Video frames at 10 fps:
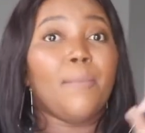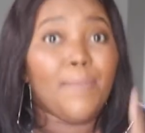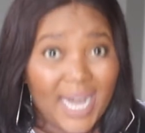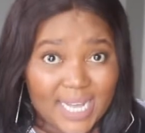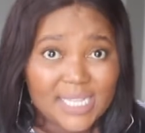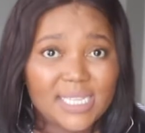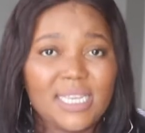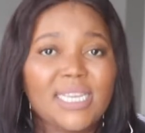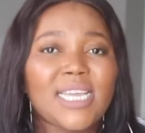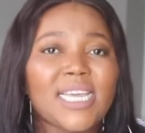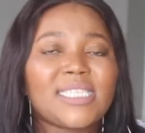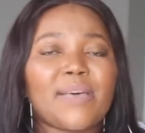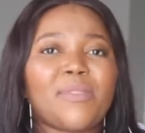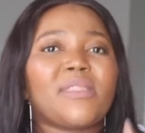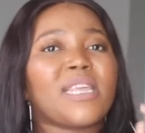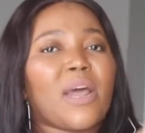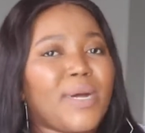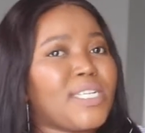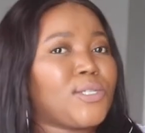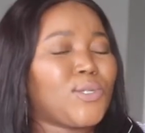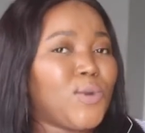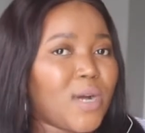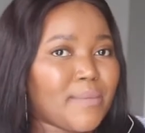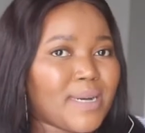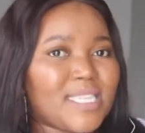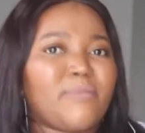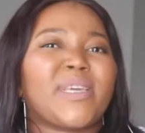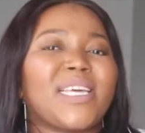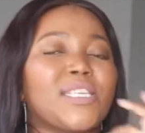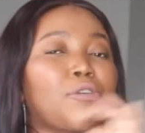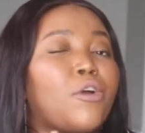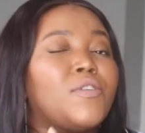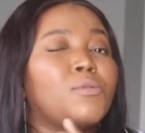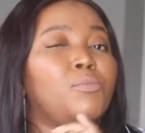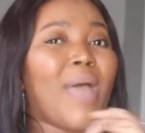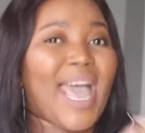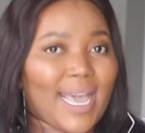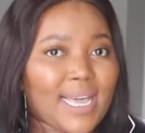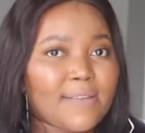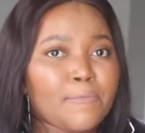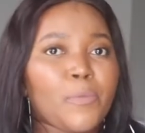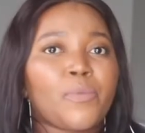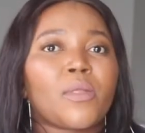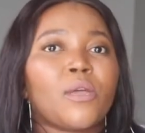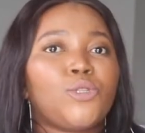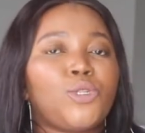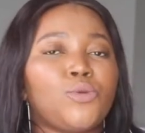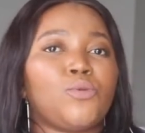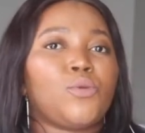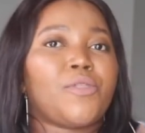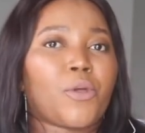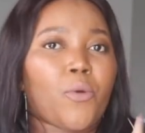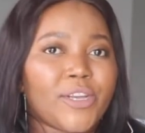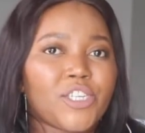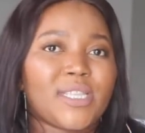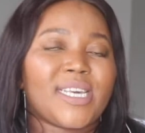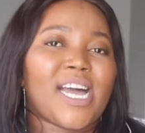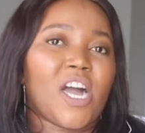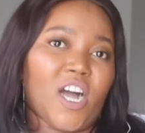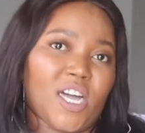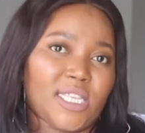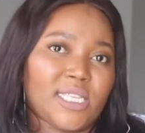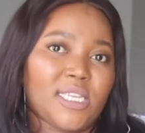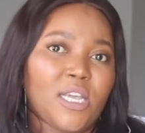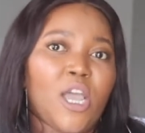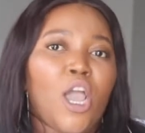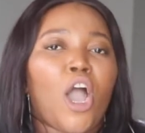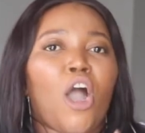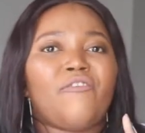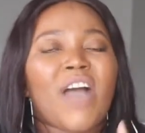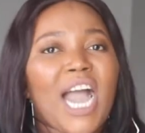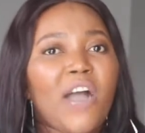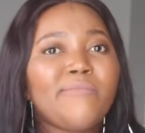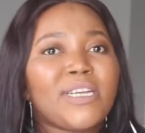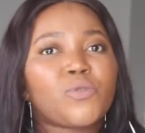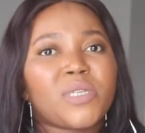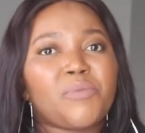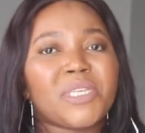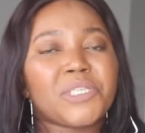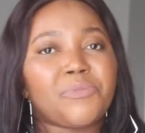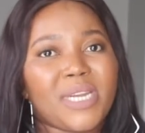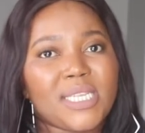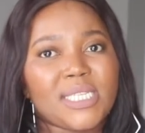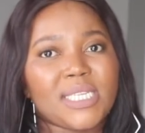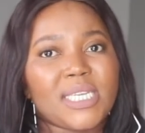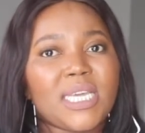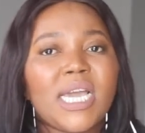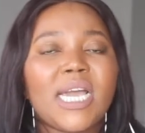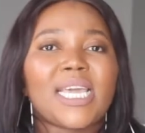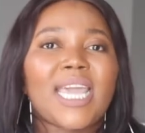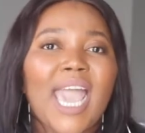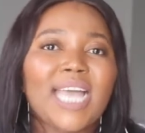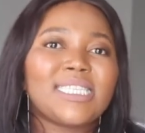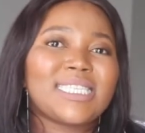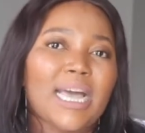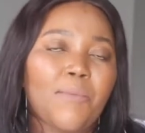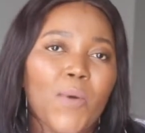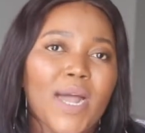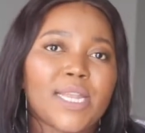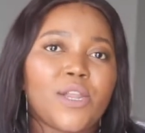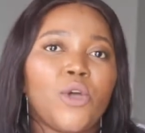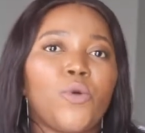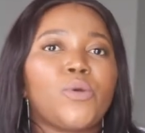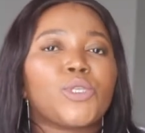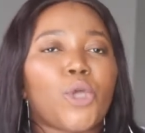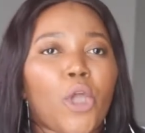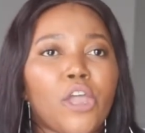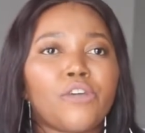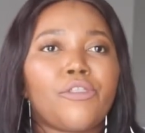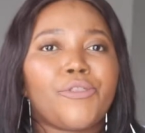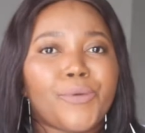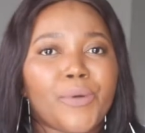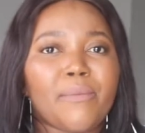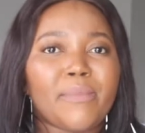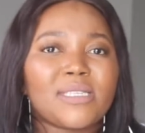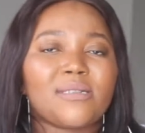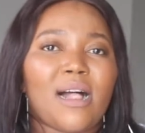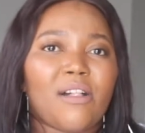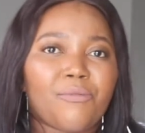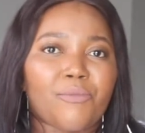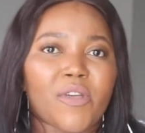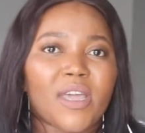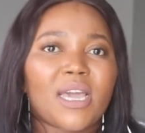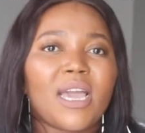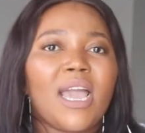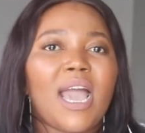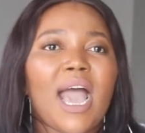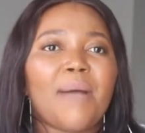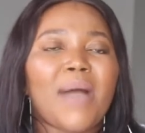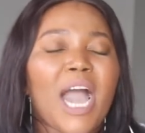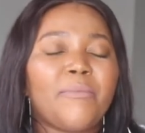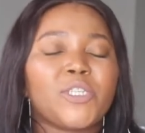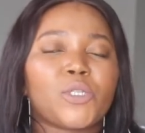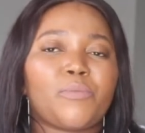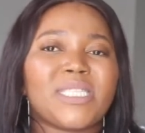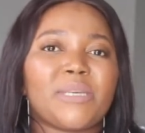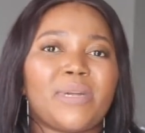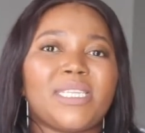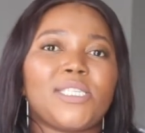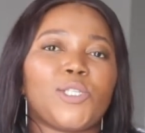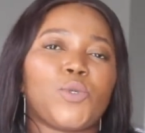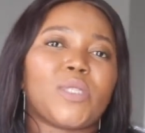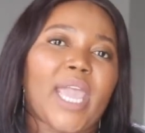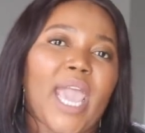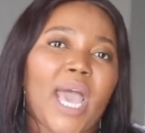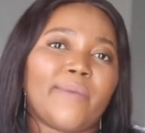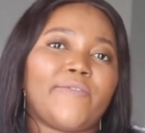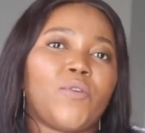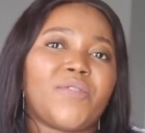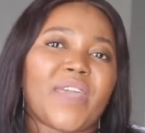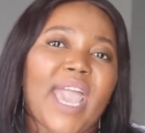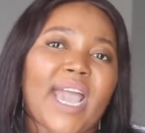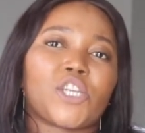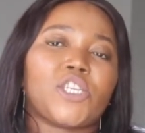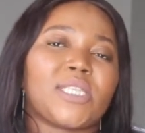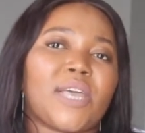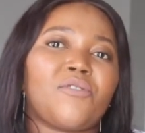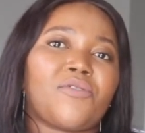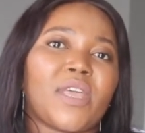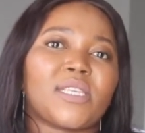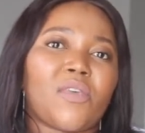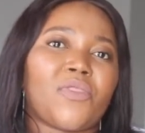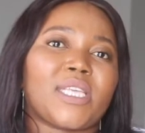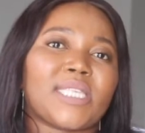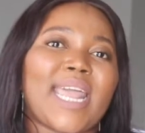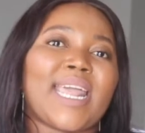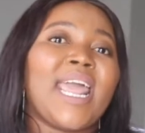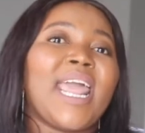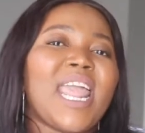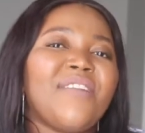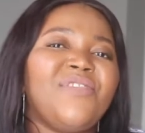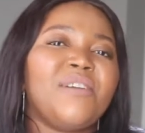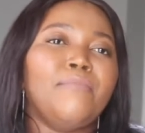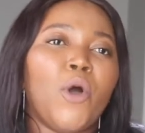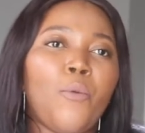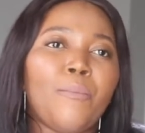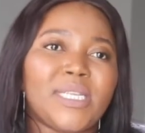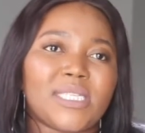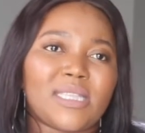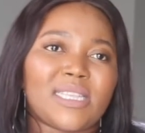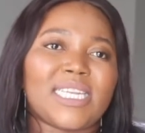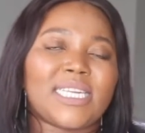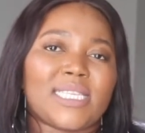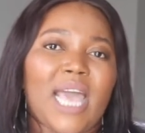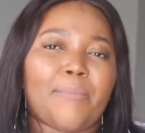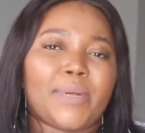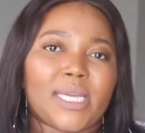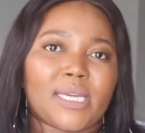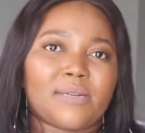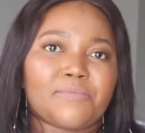But it is something that I want to talk about because it goes back to the question that I asked of how much responsibility can someone who's going through a mental health break, how much responsibility do they have for their actions and the things that they say in the moment that it is happening,